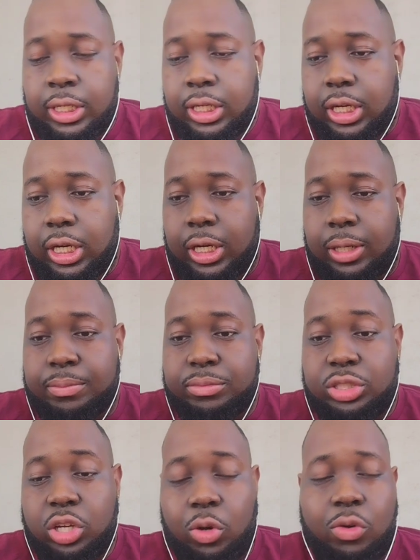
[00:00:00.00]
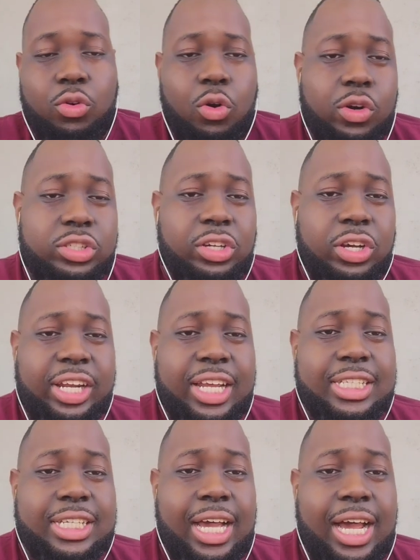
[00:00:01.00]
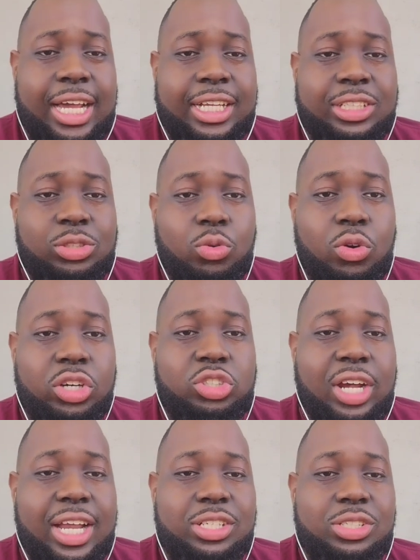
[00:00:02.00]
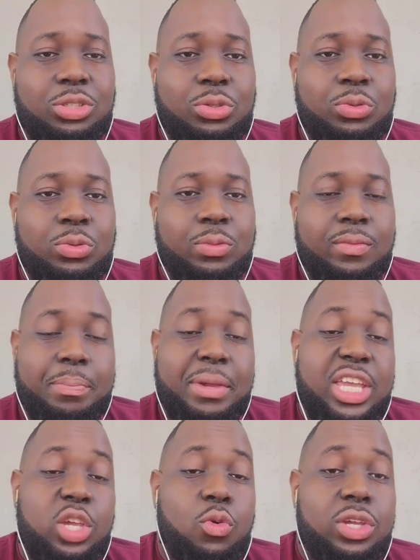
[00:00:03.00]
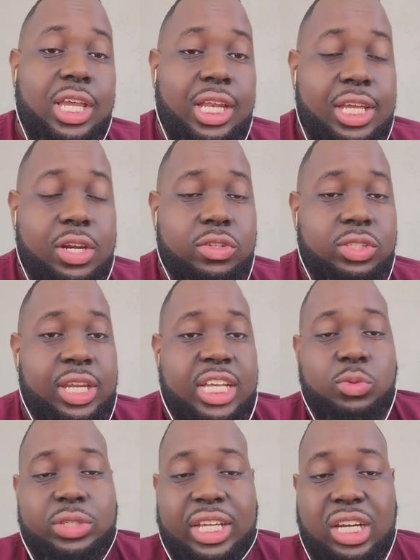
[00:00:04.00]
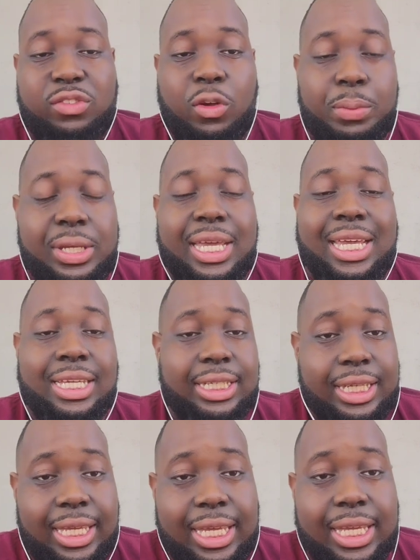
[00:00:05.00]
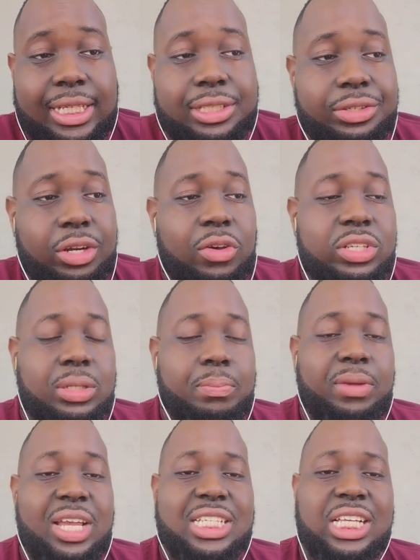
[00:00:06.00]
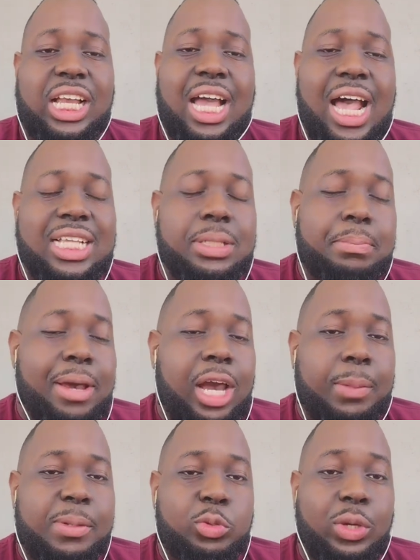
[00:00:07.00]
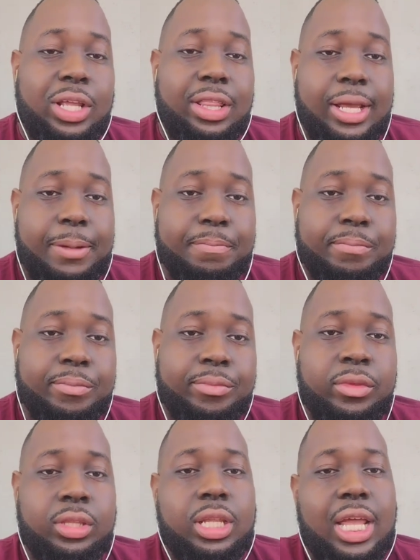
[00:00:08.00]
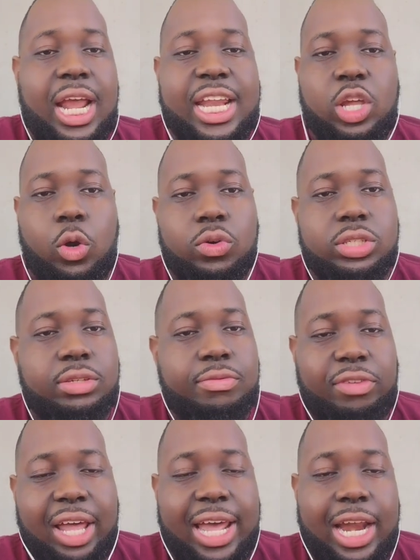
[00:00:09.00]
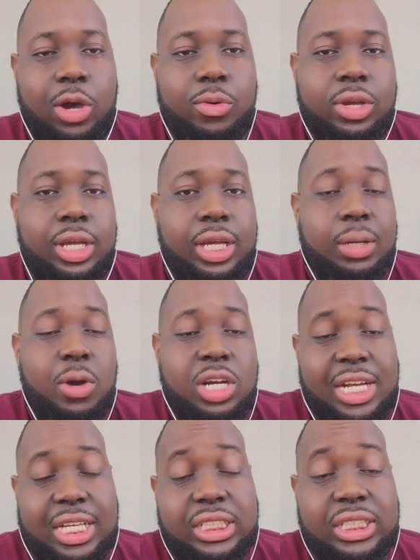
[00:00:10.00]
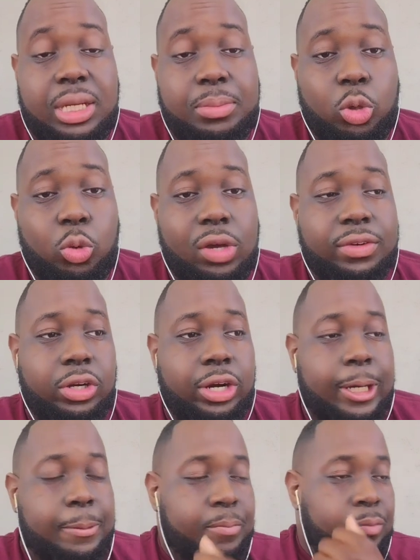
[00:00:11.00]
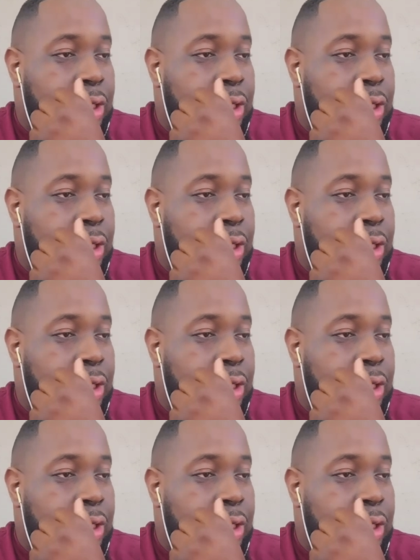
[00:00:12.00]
Um, so of course they're against guys who are trying to be union leaders, and that's what the NFLPA is. You know, it's a it's a constant battle between them and the owners, flat out. And Lamar Jackson's in the middle of it. All right.